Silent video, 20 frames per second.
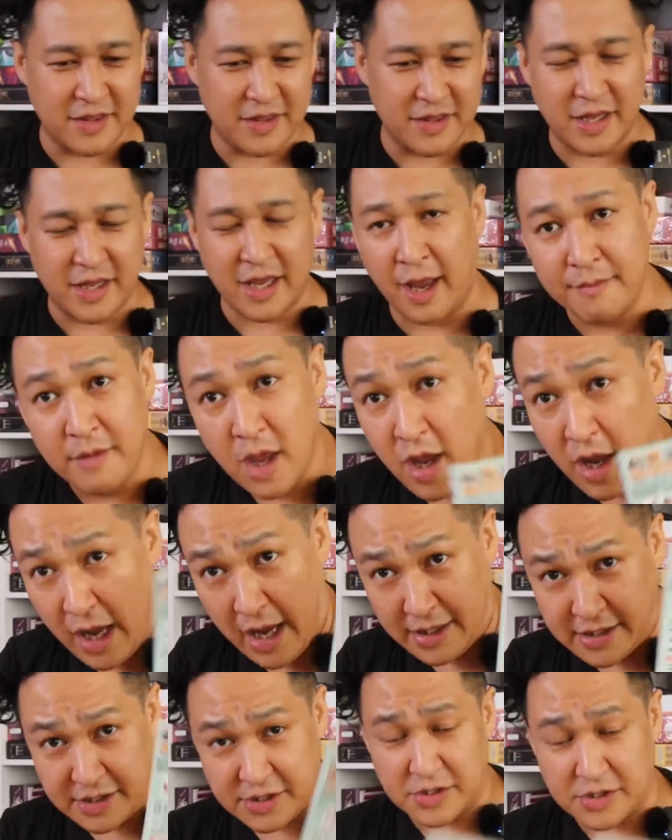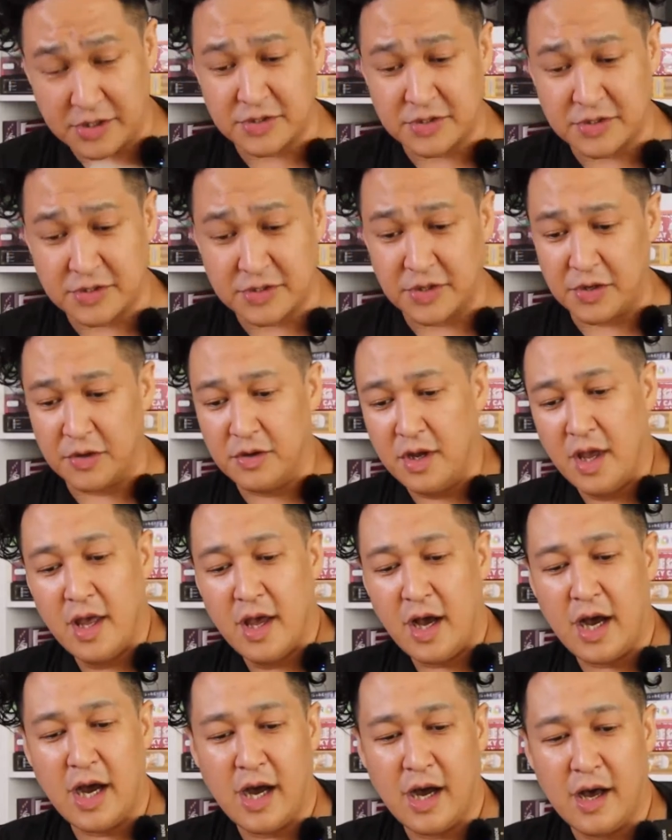game and teach it to you.
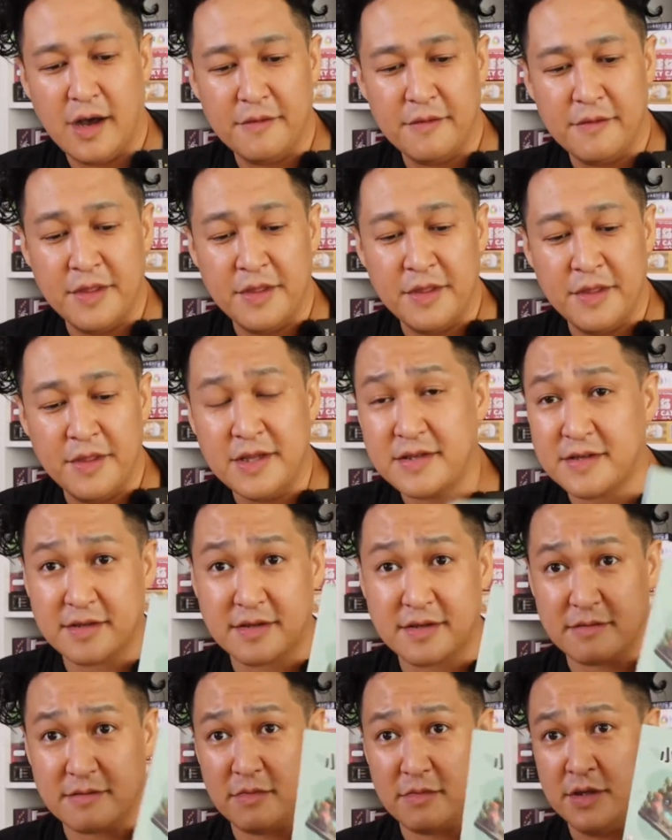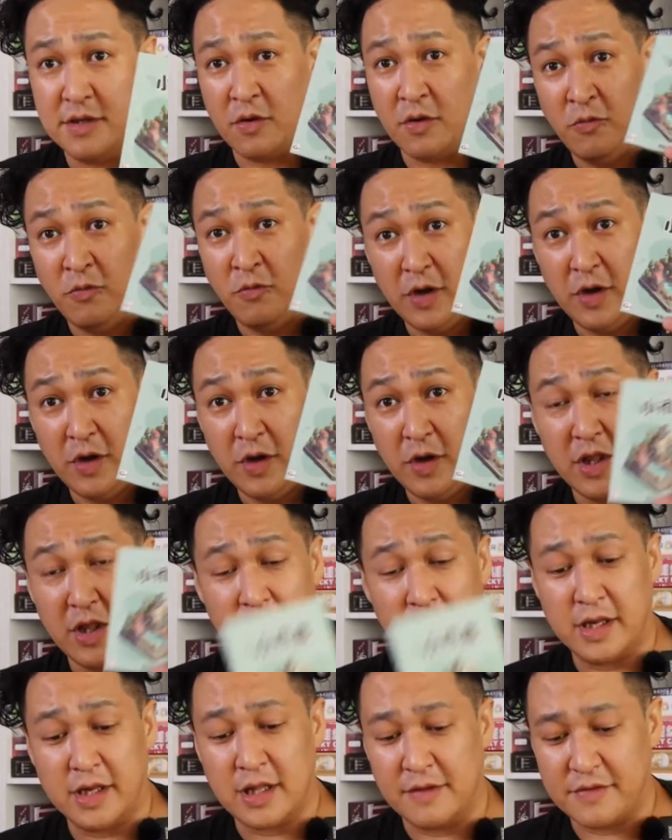This is a really
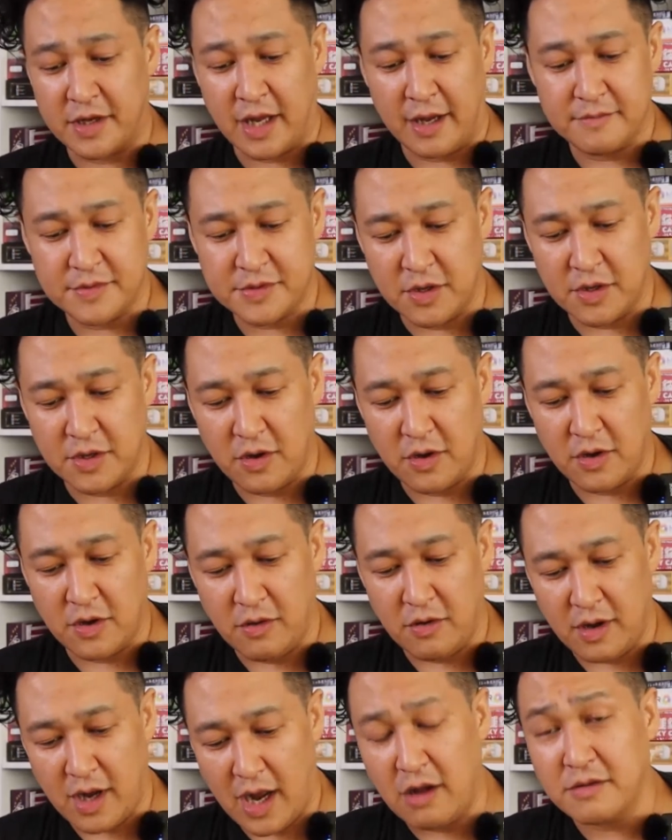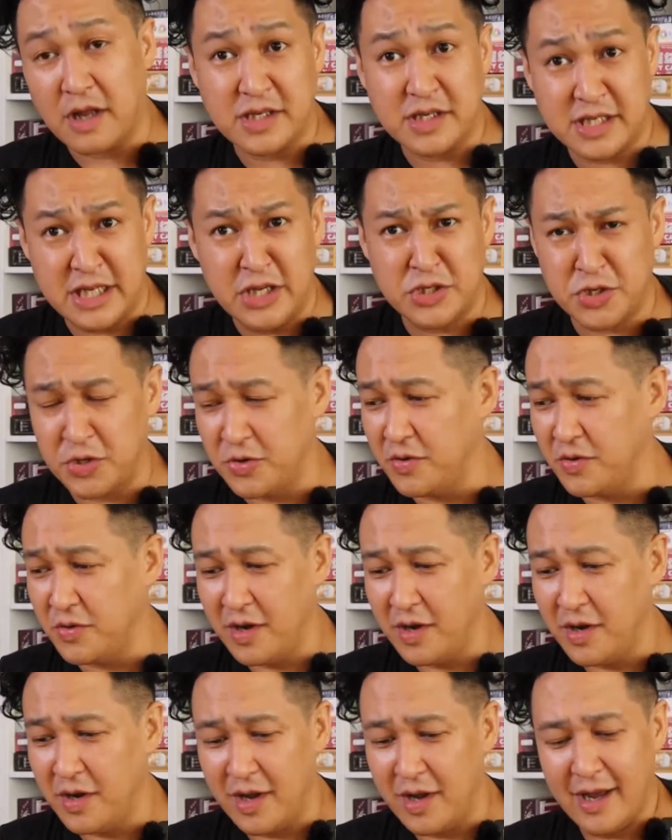clever game. So I'll just teach you
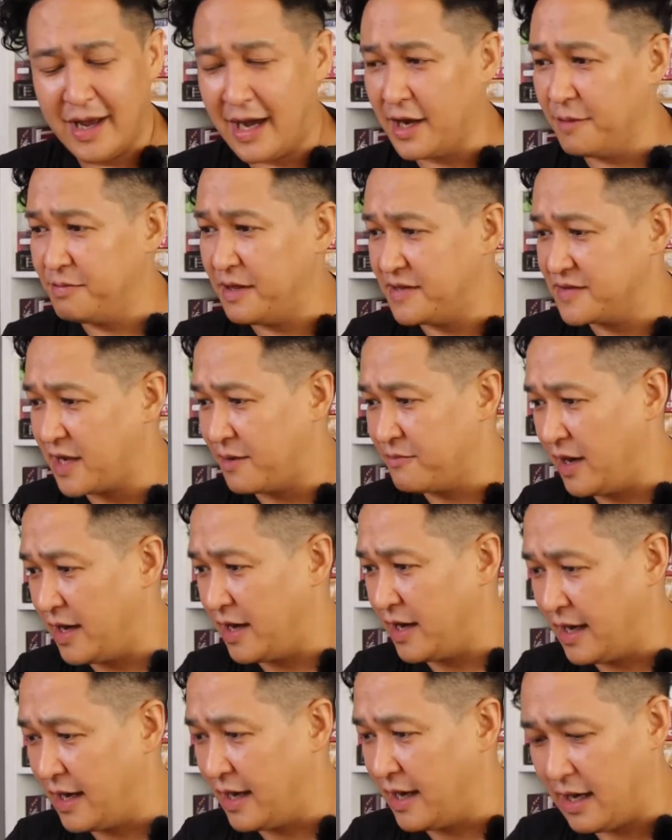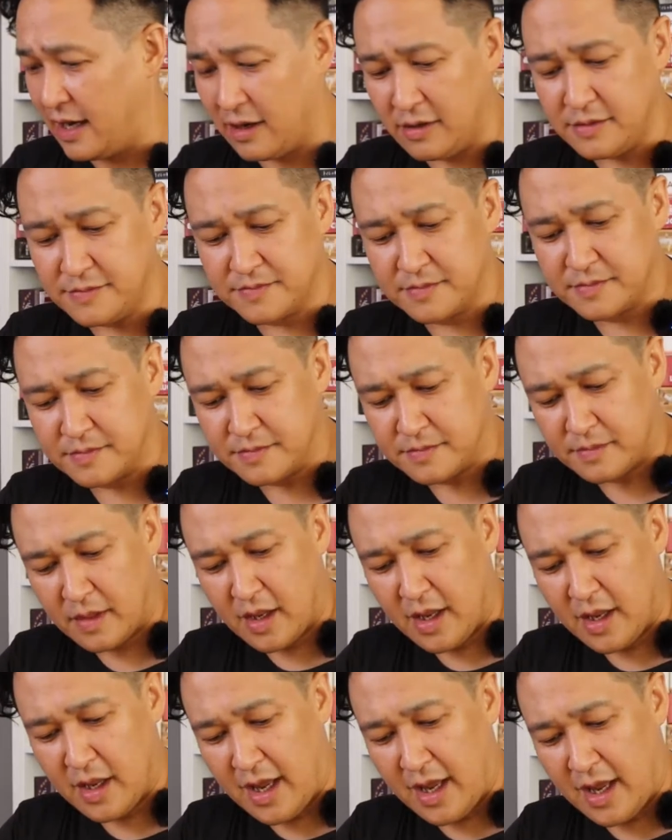how to play this game right now.
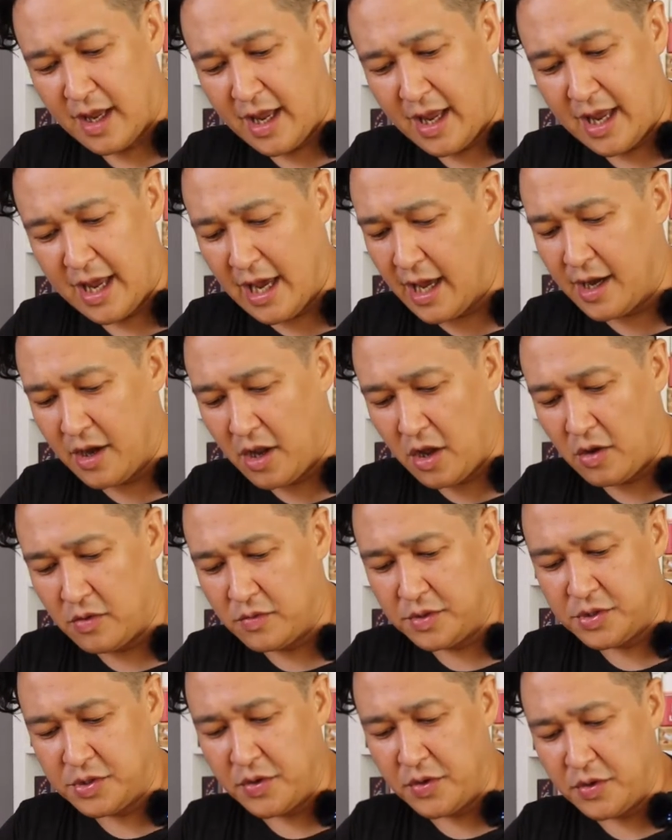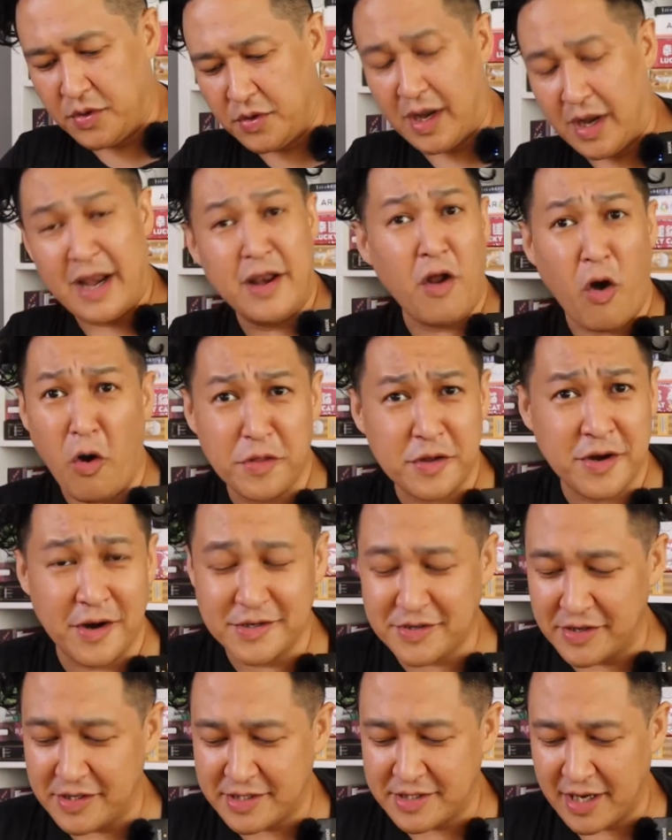And we'll do it. And all the
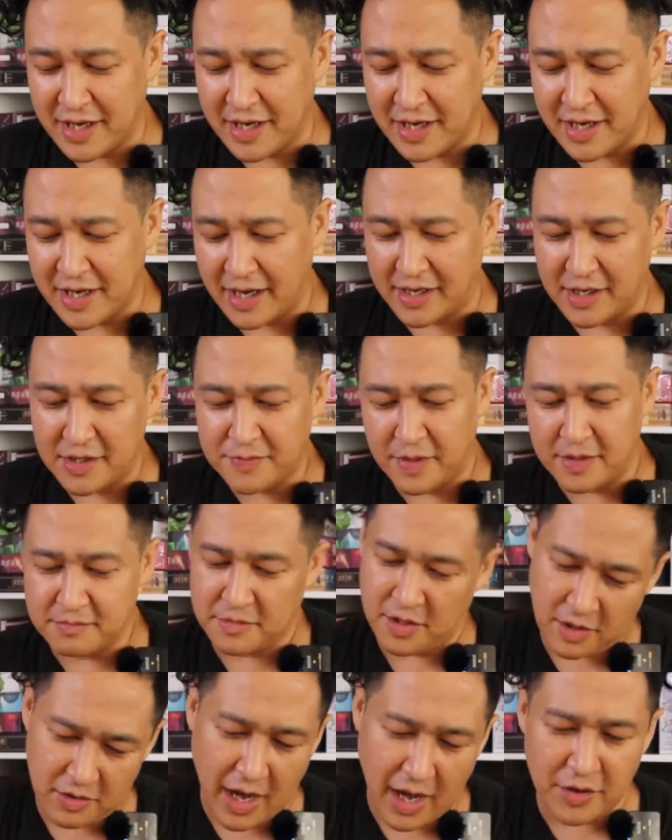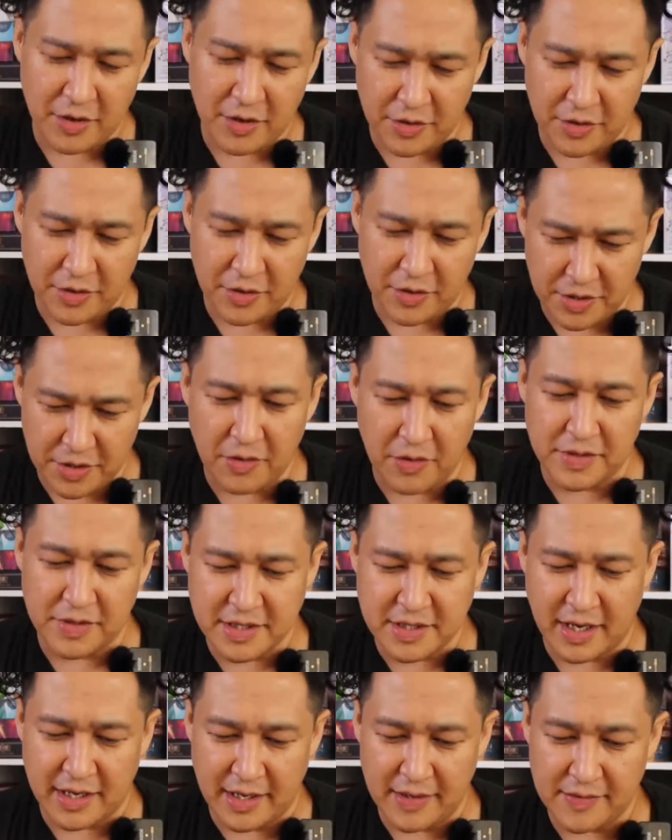cards are in Chinese, but you know, I know you don't read
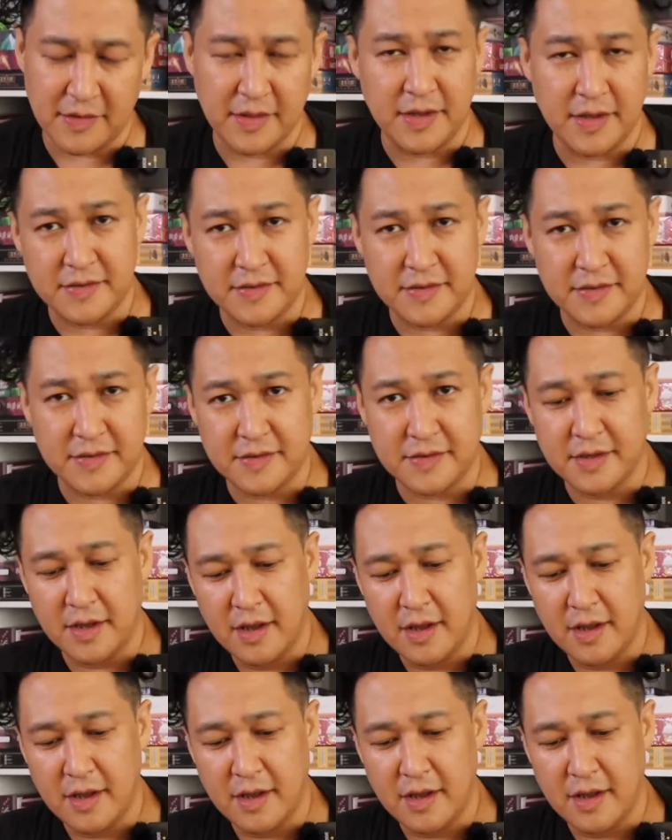Chinese, or at least